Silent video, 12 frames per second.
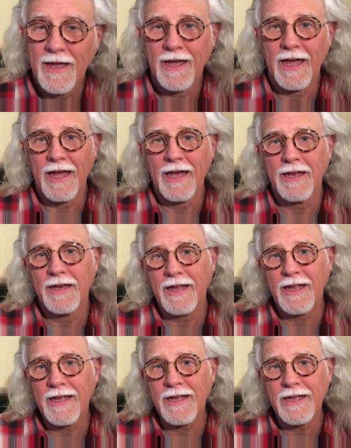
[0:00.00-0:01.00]
And
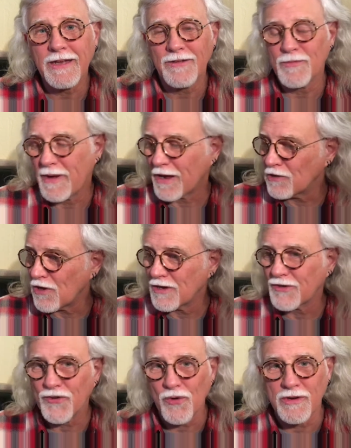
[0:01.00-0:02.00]
he, to make a long
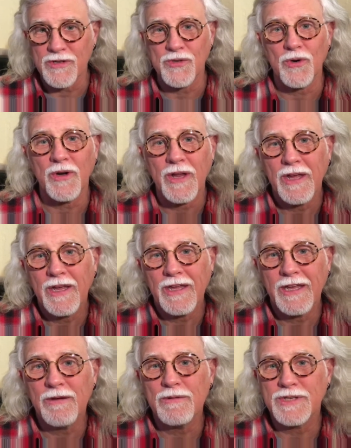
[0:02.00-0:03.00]
story short,
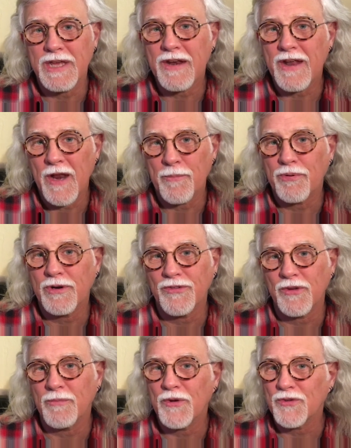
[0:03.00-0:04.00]
he was in and out of
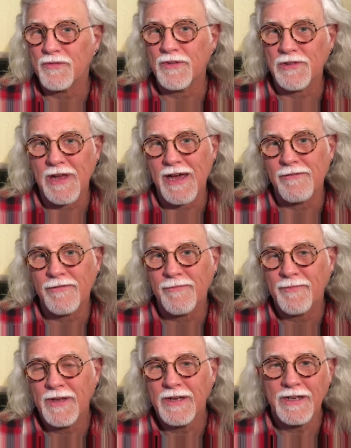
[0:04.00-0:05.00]
prison most of his life.
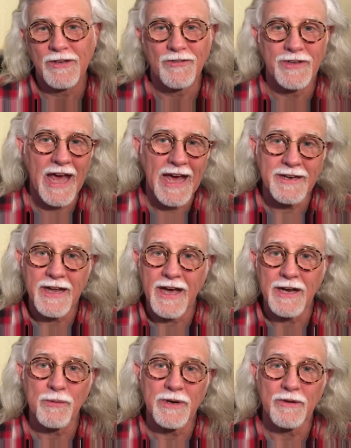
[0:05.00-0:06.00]
His dad
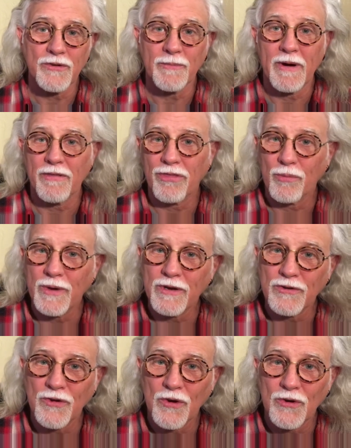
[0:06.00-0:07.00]
died when he was about 3
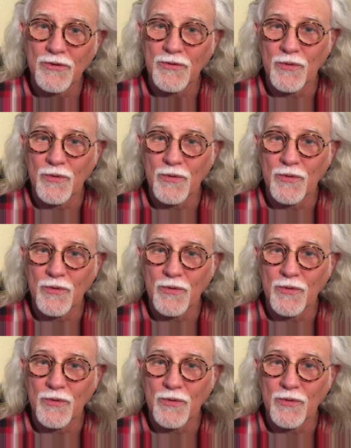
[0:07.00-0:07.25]
years old.